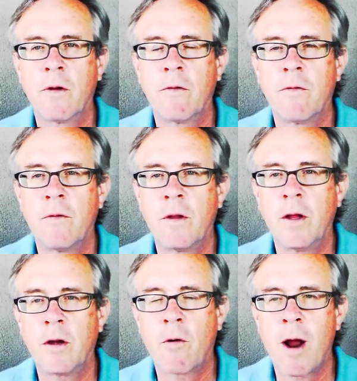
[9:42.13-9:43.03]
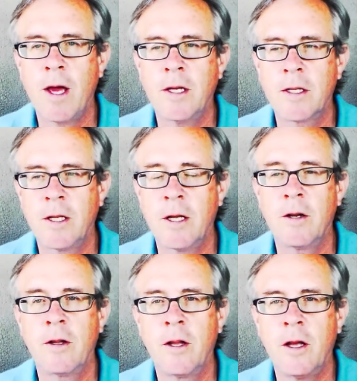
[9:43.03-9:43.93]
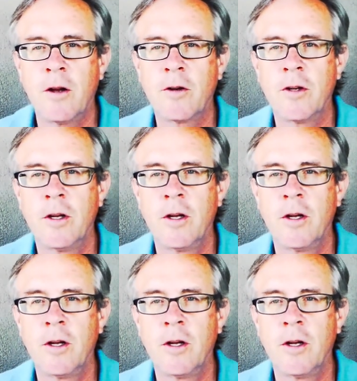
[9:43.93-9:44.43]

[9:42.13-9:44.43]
of Christ, the inner, the inner